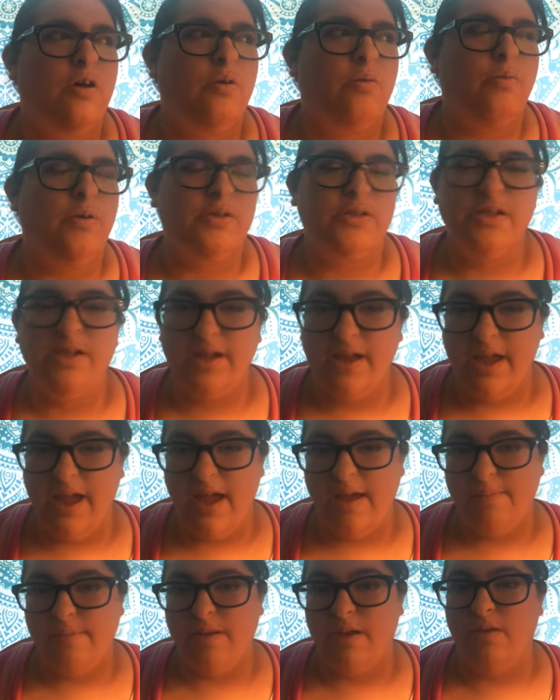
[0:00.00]
what's going to
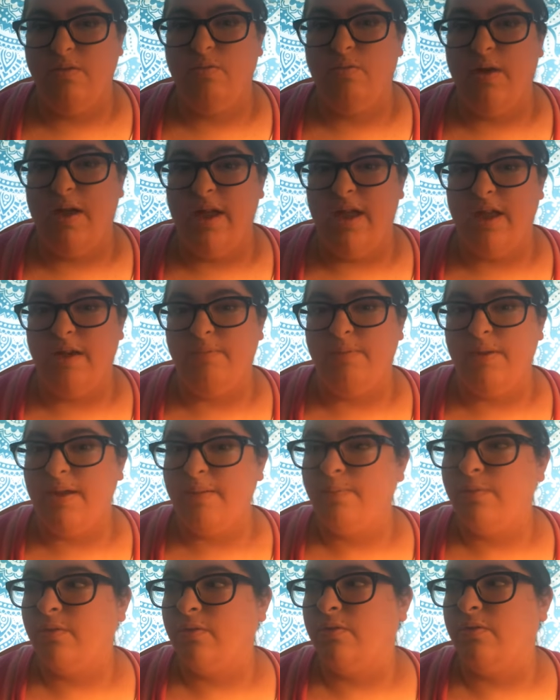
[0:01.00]
happen when
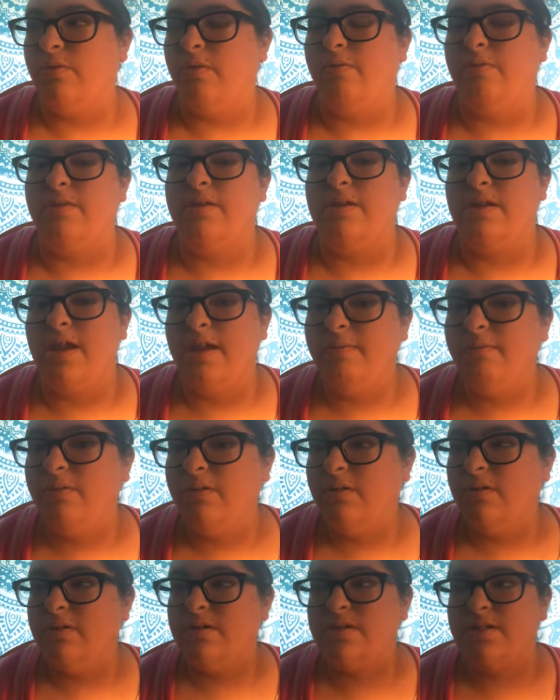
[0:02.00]
people who have
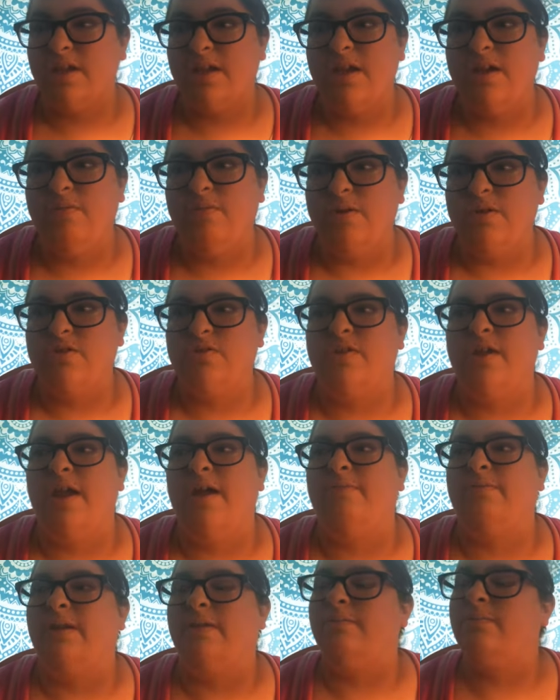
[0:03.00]
never studied
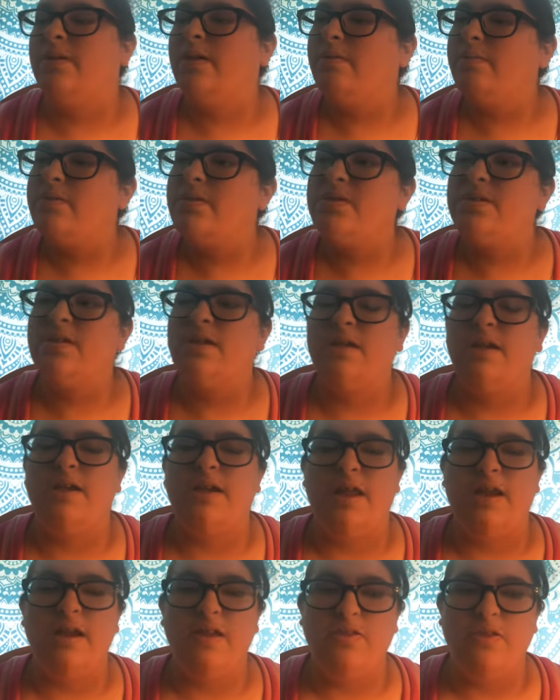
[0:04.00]
witchcraft, they've never studied
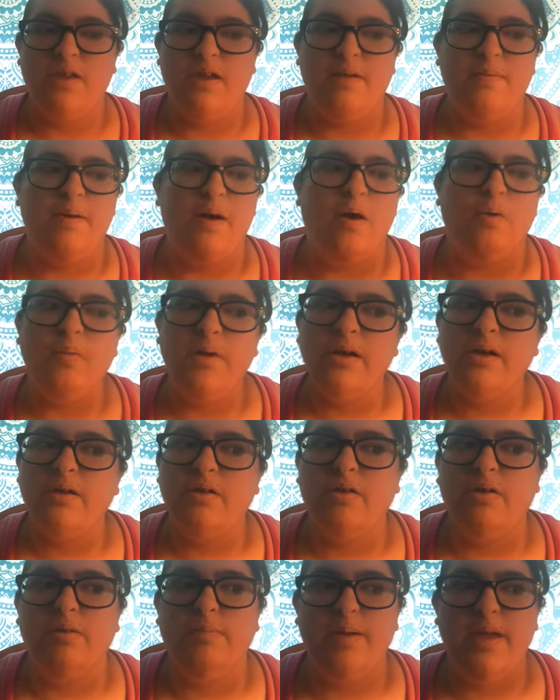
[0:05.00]
anything about Wicca
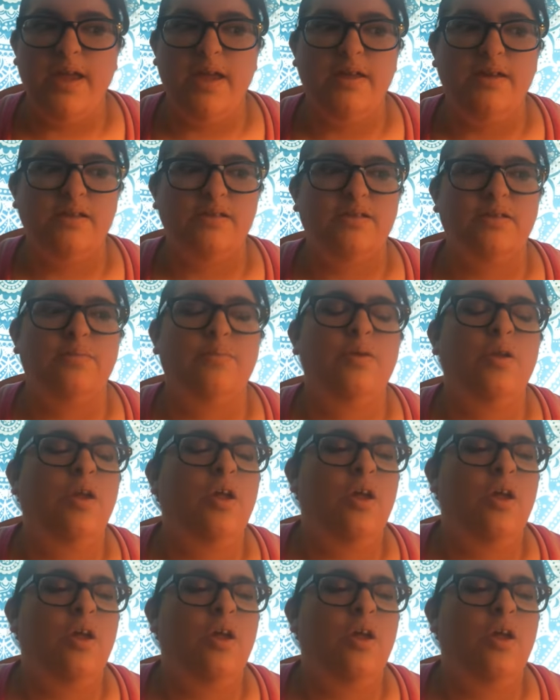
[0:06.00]
or paganism,